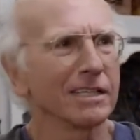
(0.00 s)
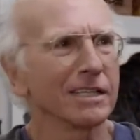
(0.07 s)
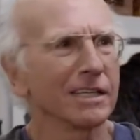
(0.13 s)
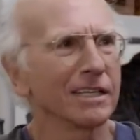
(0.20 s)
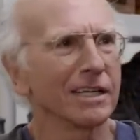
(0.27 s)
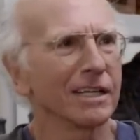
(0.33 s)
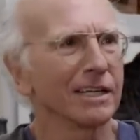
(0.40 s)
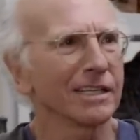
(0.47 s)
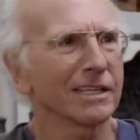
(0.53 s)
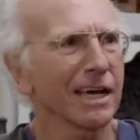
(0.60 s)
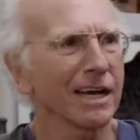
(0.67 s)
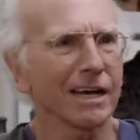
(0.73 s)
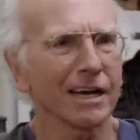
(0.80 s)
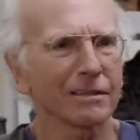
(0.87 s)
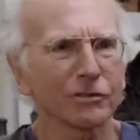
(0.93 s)
Yeah, man.
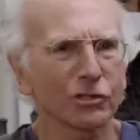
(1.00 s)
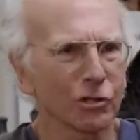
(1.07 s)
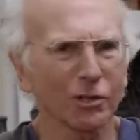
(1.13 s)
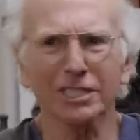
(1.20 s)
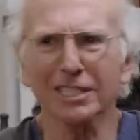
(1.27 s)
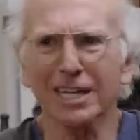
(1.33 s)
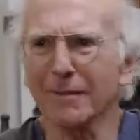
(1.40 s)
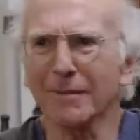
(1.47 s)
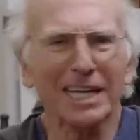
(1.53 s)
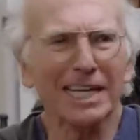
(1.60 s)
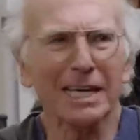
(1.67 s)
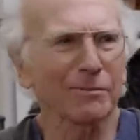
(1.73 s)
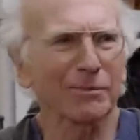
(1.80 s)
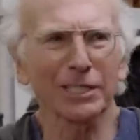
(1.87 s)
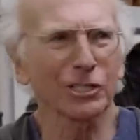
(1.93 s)
Yeah, shortstop. I
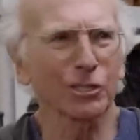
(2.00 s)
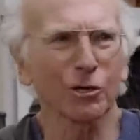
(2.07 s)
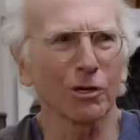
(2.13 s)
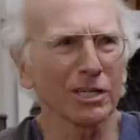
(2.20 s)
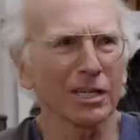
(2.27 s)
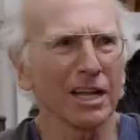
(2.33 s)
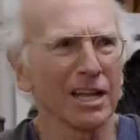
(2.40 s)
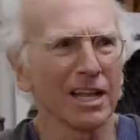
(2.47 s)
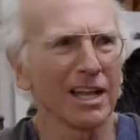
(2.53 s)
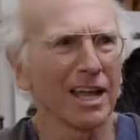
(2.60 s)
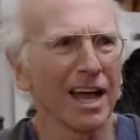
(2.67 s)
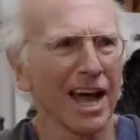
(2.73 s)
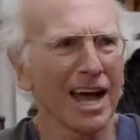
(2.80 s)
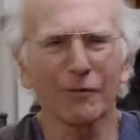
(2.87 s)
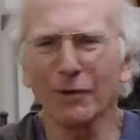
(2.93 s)
can't play short.
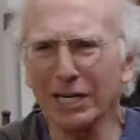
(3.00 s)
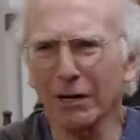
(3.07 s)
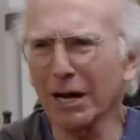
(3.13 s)
Nah. I ran.